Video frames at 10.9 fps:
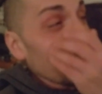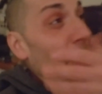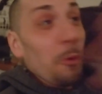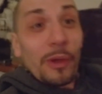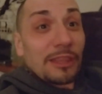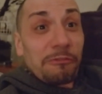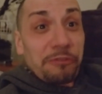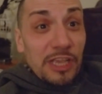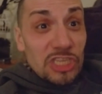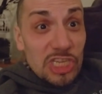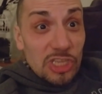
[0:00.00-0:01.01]
What the fuck
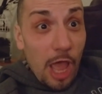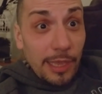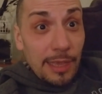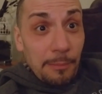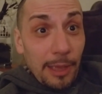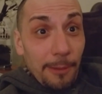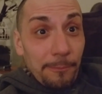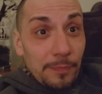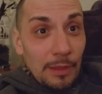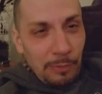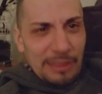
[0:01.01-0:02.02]
is she talking about?
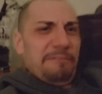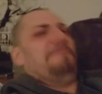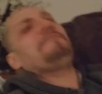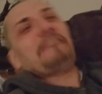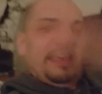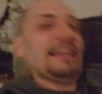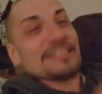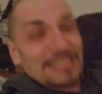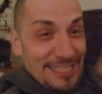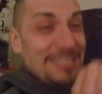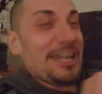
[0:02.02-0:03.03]
What the fuck is
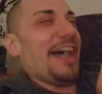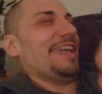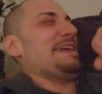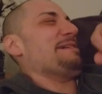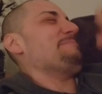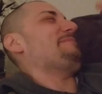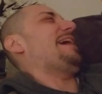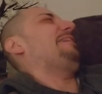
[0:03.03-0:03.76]
she talking about?